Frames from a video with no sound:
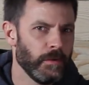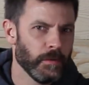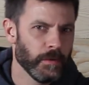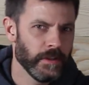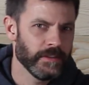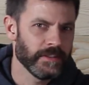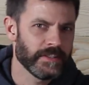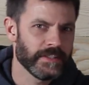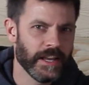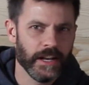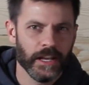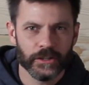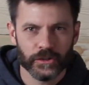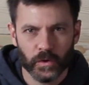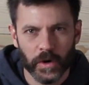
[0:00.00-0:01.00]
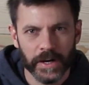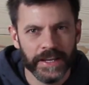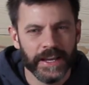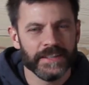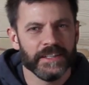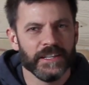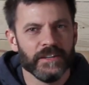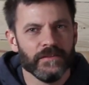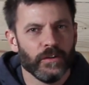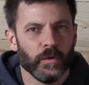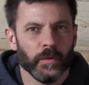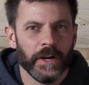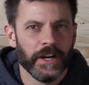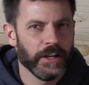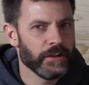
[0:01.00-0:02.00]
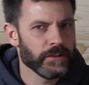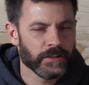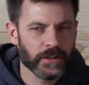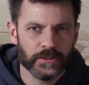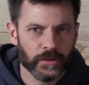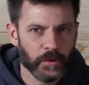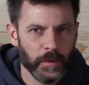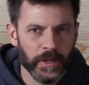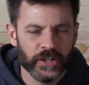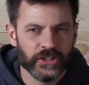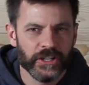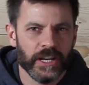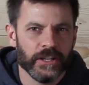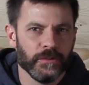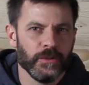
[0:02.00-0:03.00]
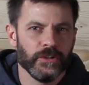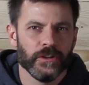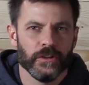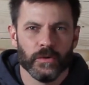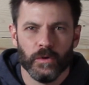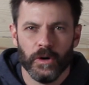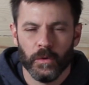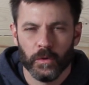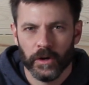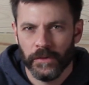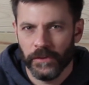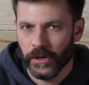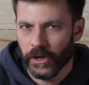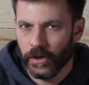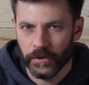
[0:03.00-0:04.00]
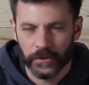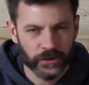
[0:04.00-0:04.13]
we run the Sena 20S Evo radios so that we can chat to each other while we're on the go.